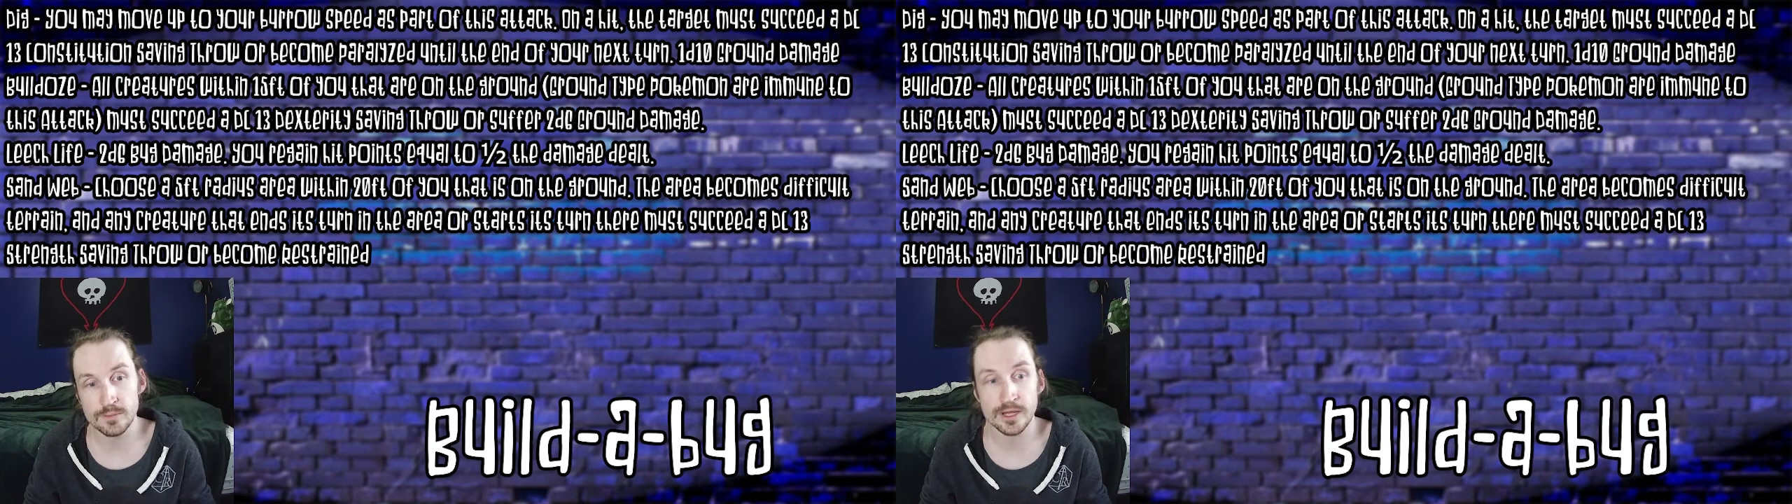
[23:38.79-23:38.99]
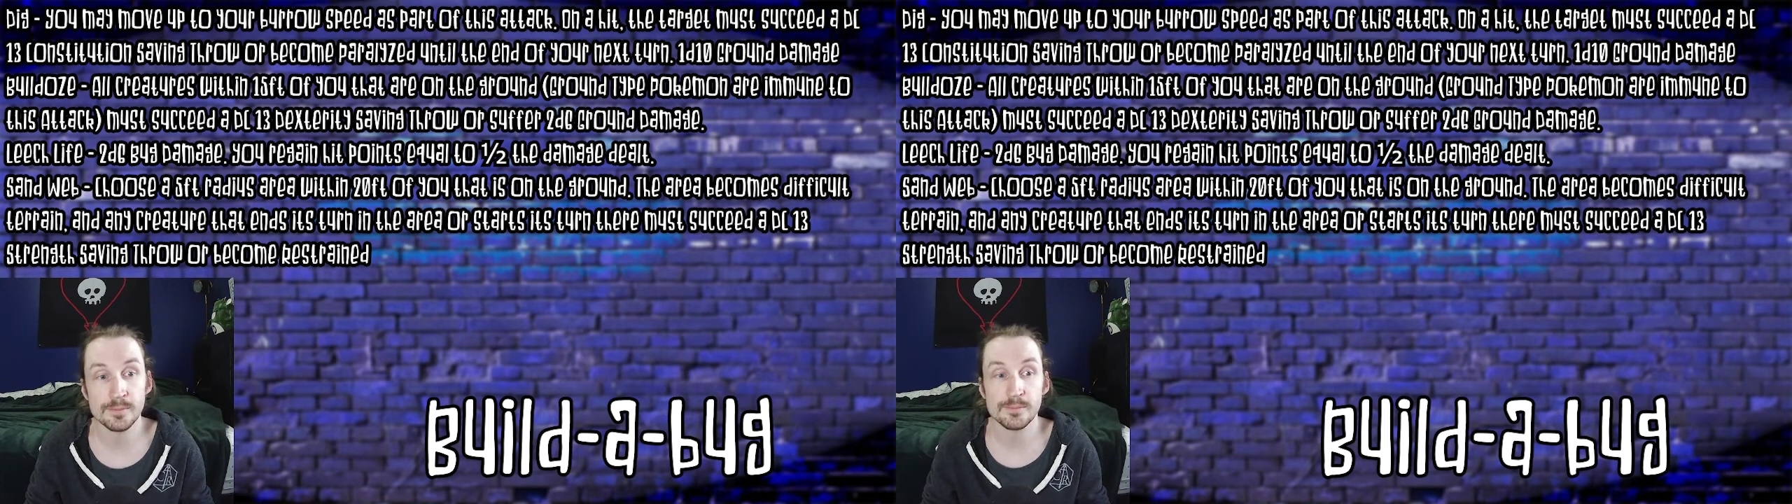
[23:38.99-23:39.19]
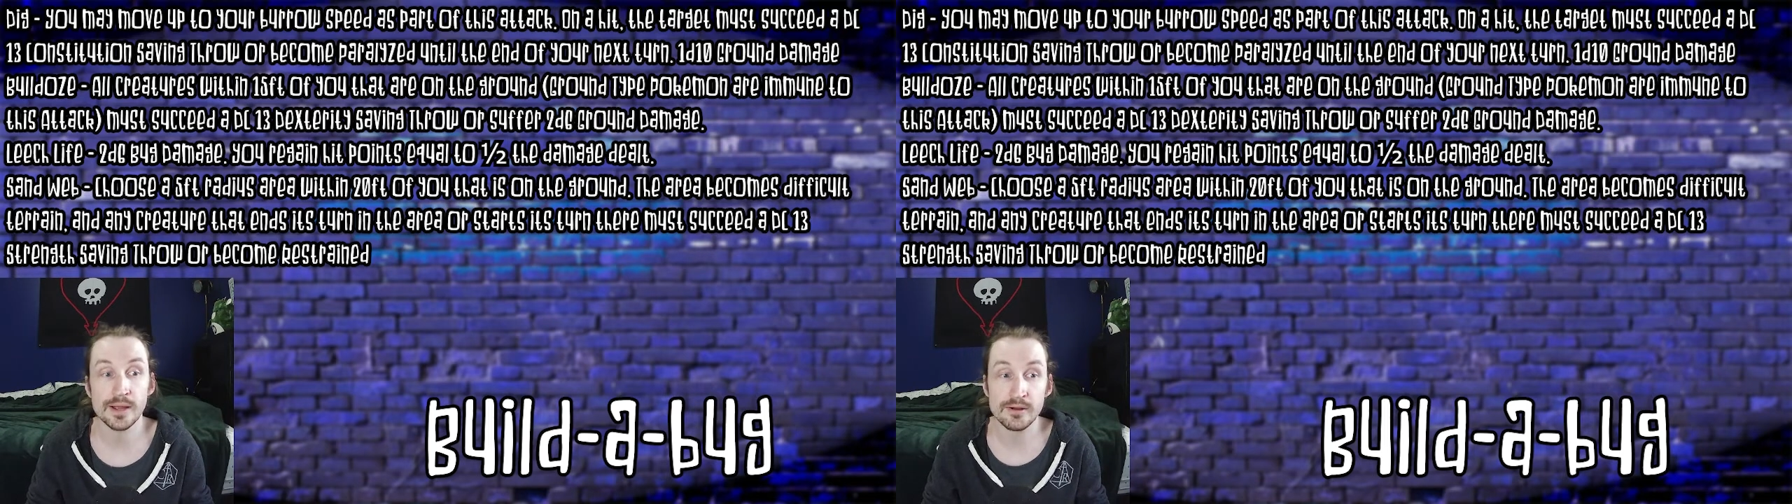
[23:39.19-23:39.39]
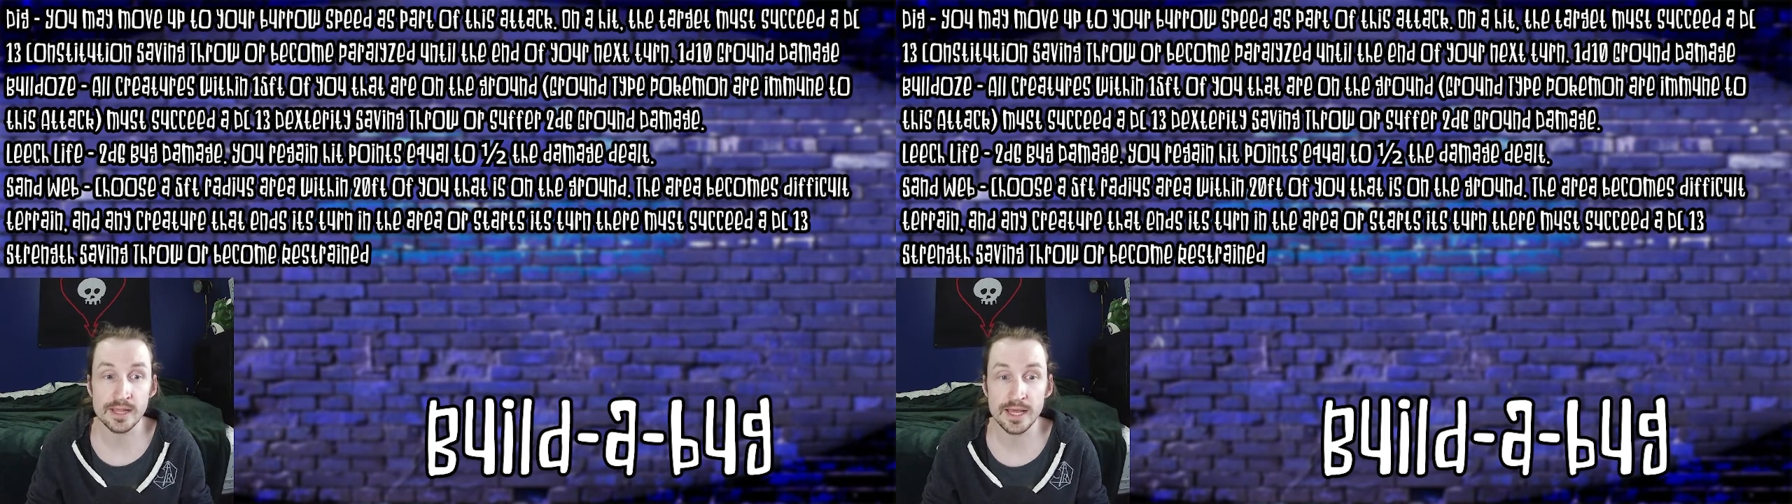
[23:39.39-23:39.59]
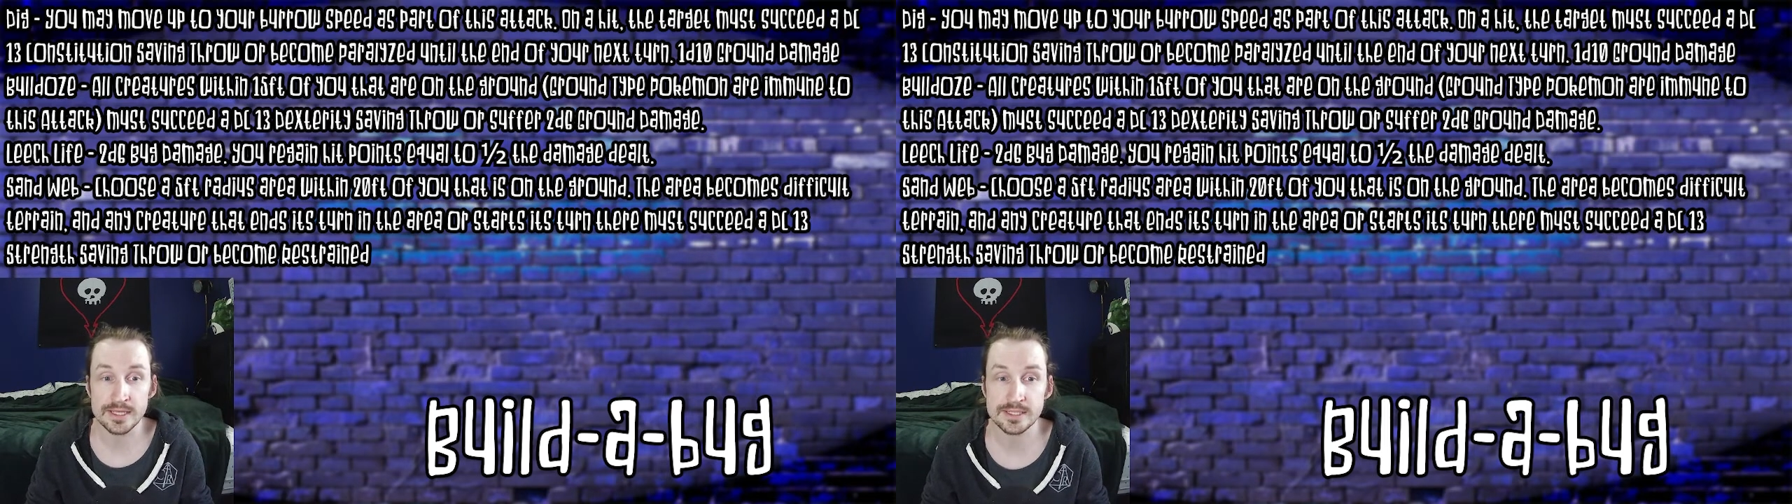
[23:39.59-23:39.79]
or become
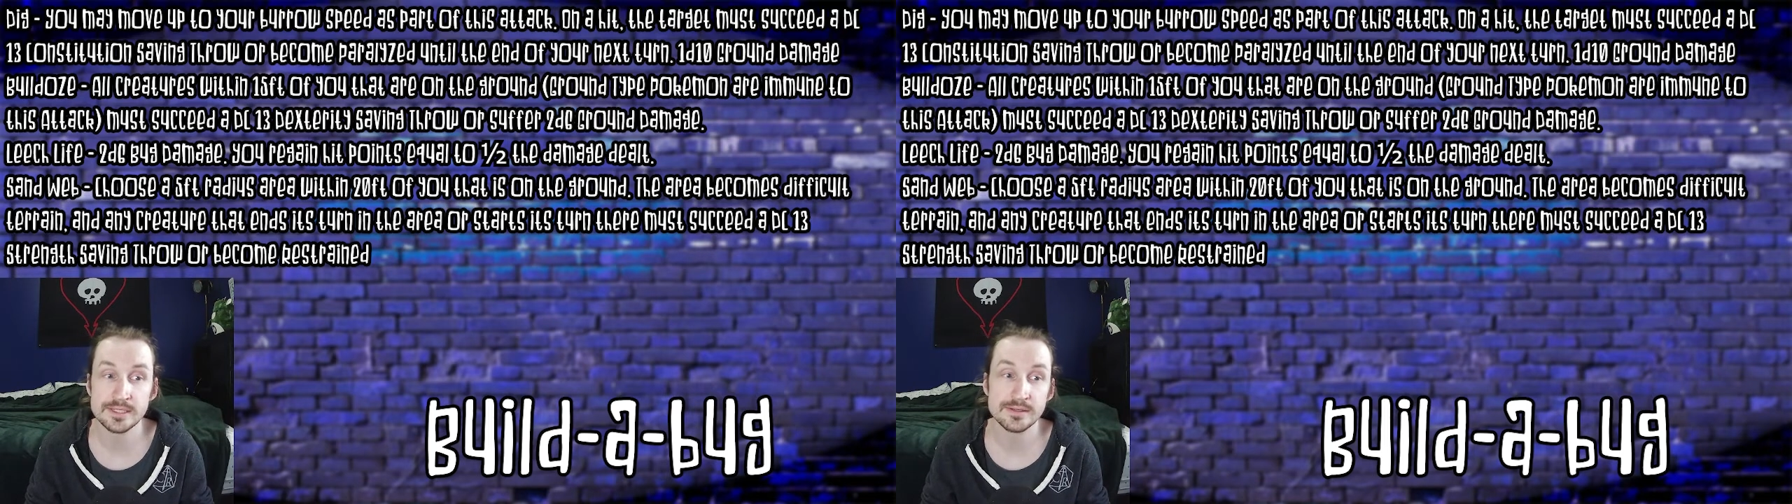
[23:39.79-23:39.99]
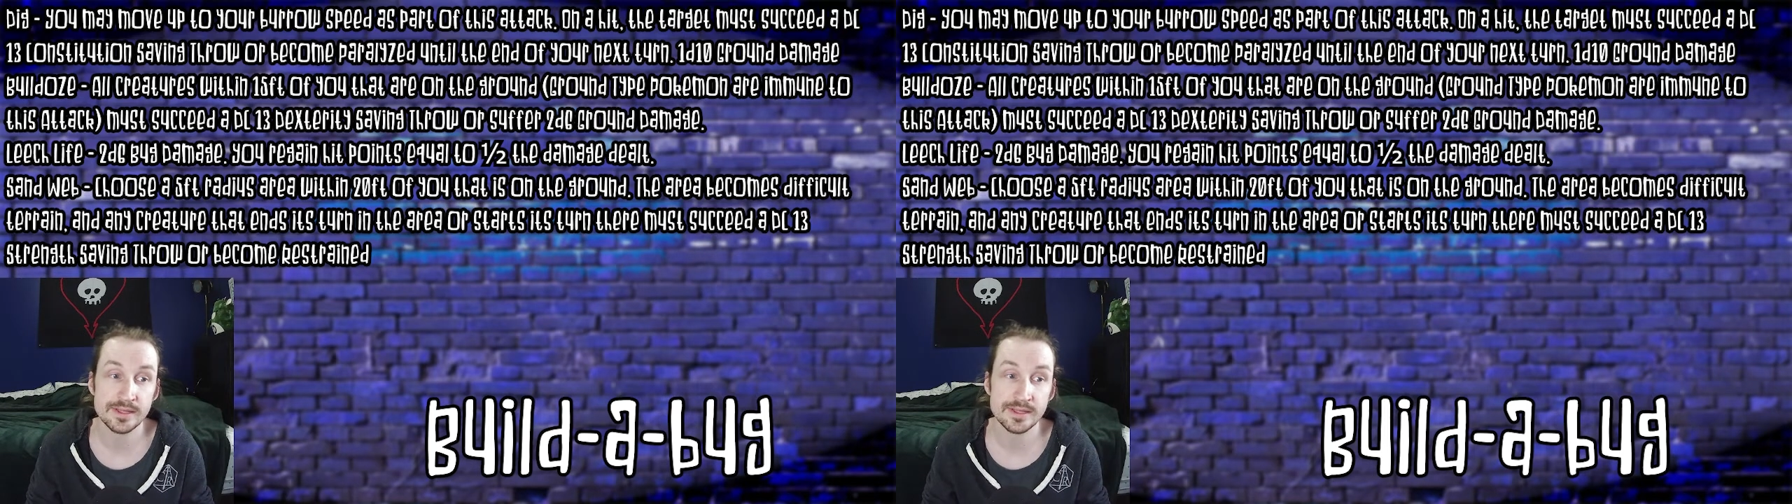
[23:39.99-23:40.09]
paralyzed until